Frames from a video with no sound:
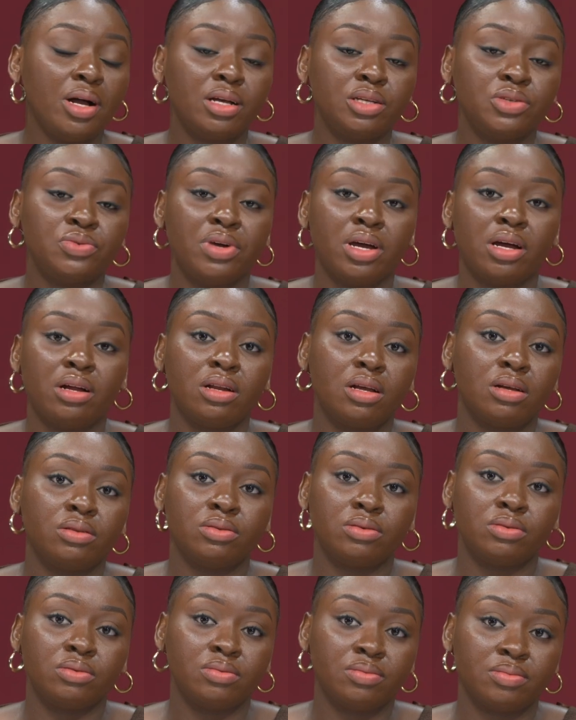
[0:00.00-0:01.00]
back as Rihanna
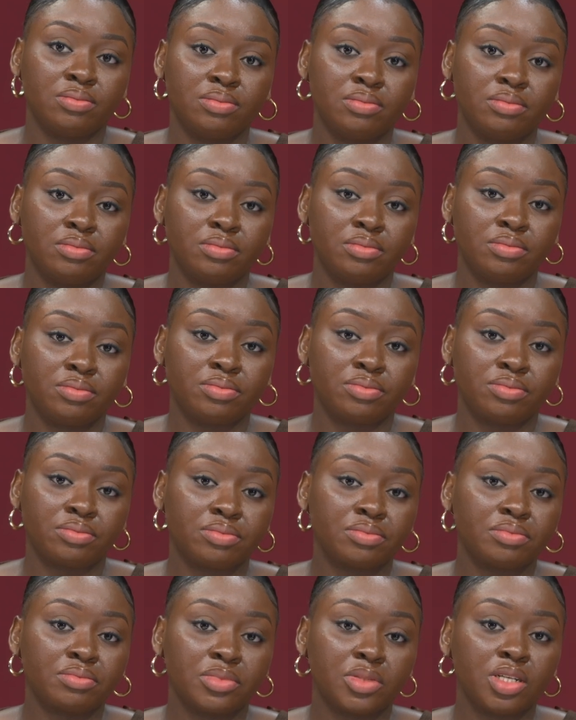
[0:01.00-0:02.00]
though.
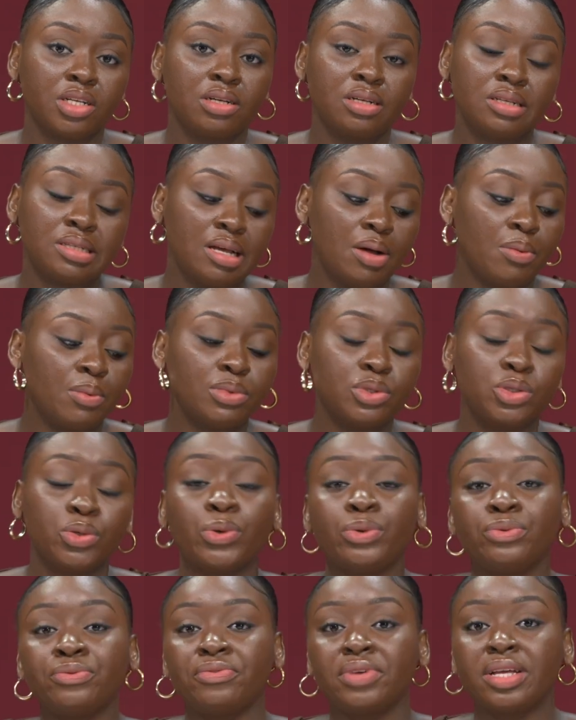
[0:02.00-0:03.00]
Because I want to
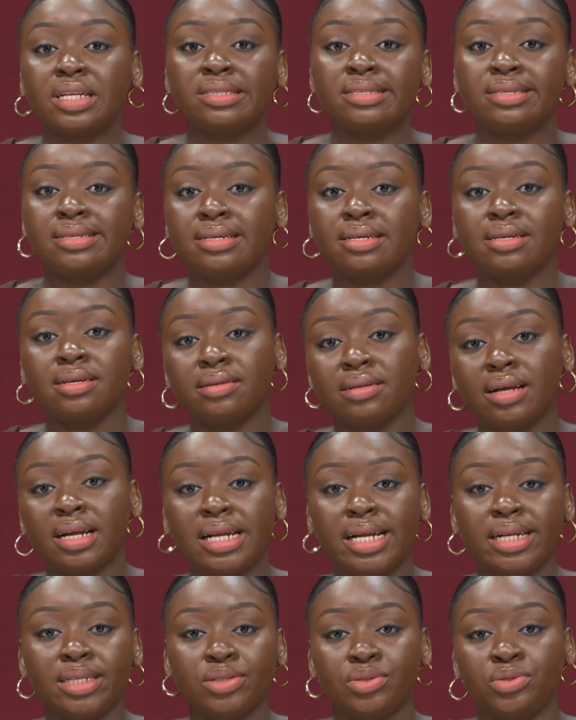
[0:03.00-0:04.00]
own Fenty.
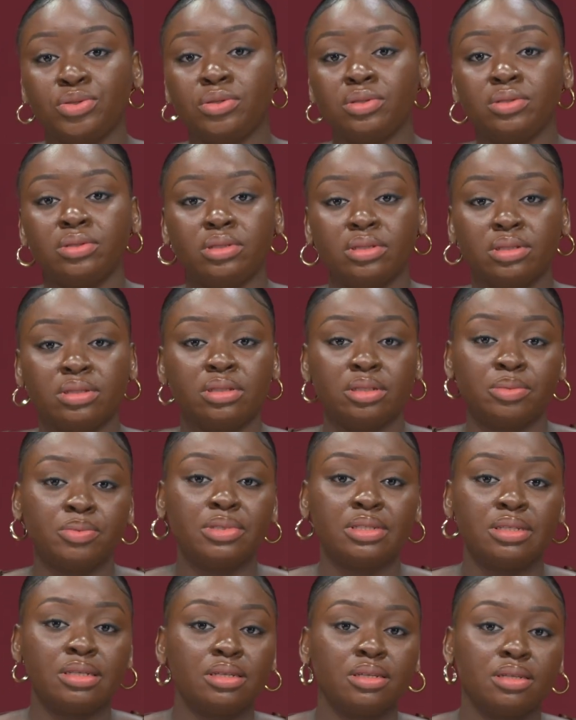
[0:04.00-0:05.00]
I like the new
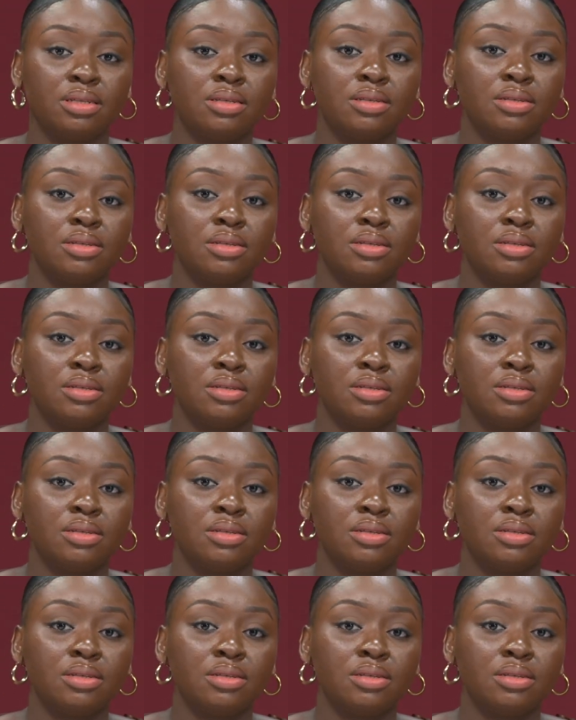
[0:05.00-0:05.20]
lipstick.